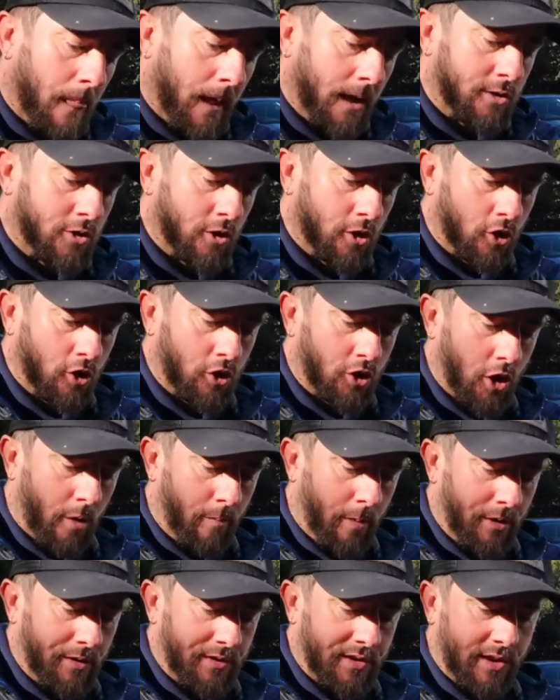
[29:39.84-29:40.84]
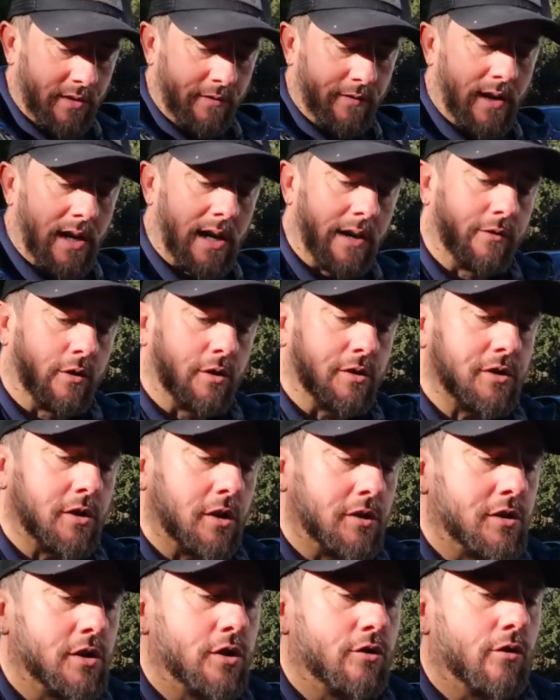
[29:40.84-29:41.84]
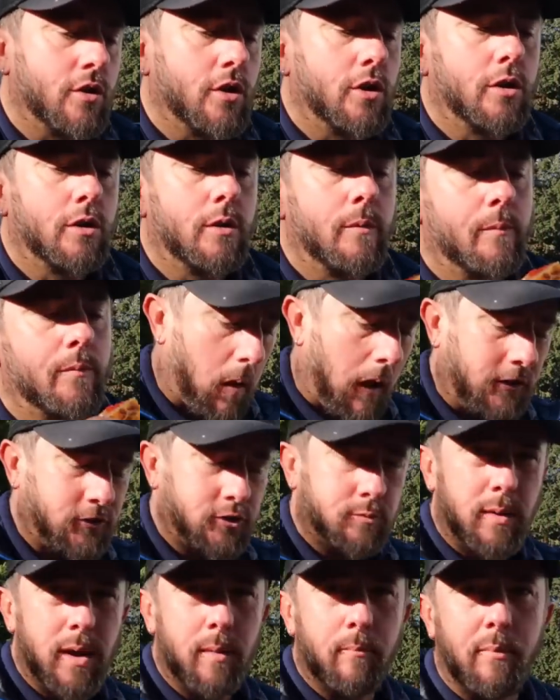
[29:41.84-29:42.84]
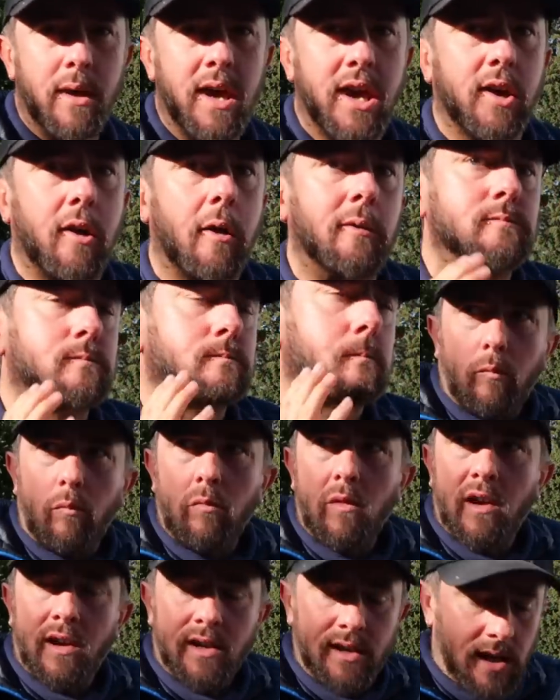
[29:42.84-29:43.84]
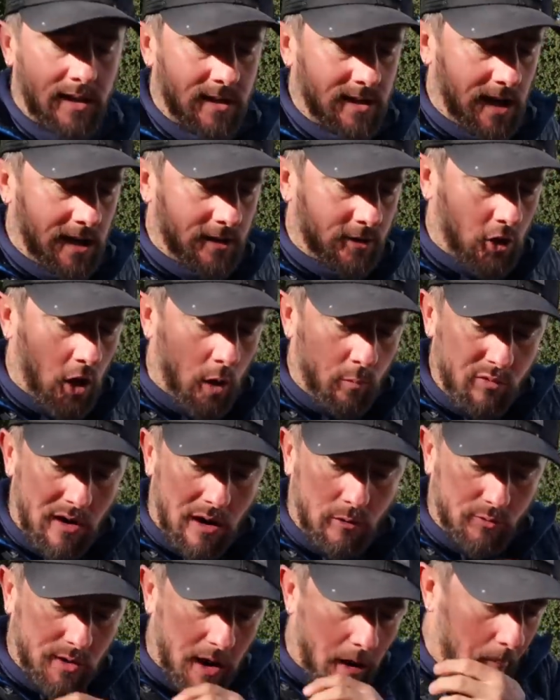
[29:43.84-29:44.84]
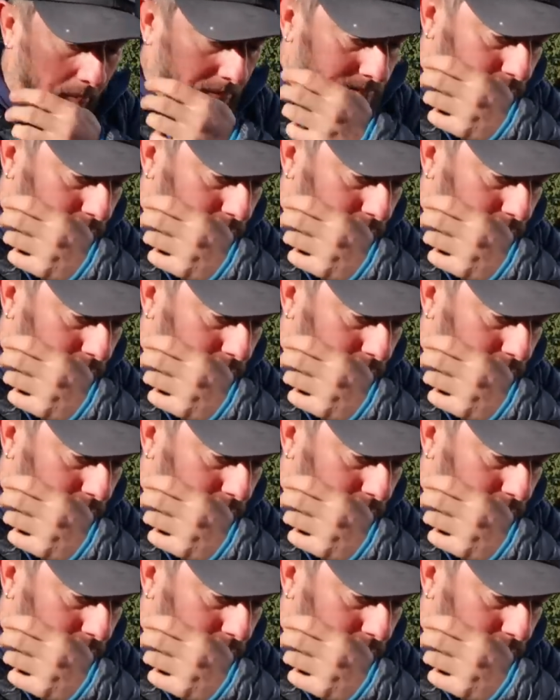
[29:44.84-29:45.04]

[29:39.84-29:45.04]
He's done a good job on survival sausage roll. It's a bit big. Now to get gob round it.